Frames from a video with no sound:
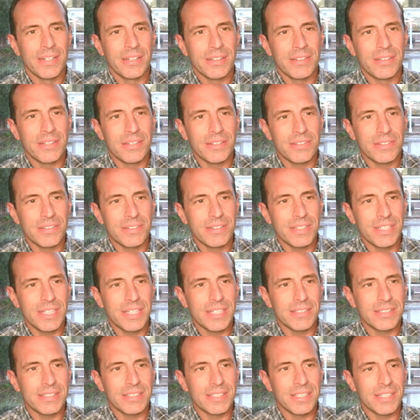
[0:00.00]

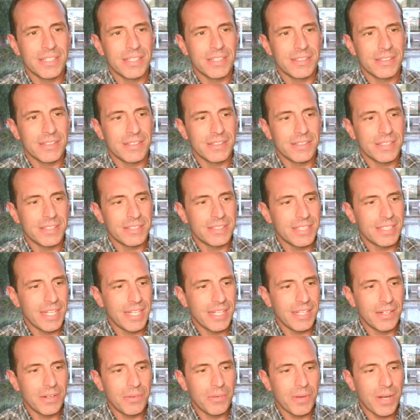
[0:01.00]
say,
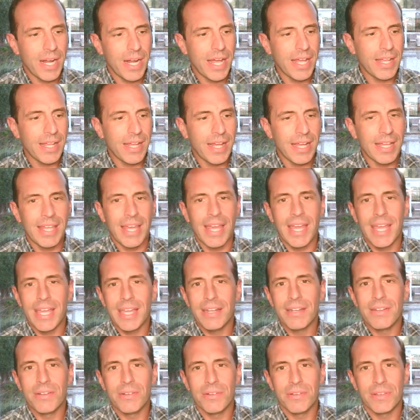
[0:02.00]
you know what, I
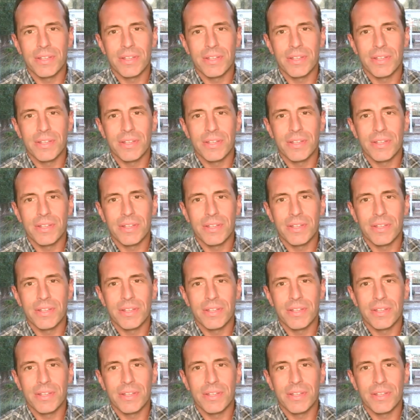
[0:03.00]
can do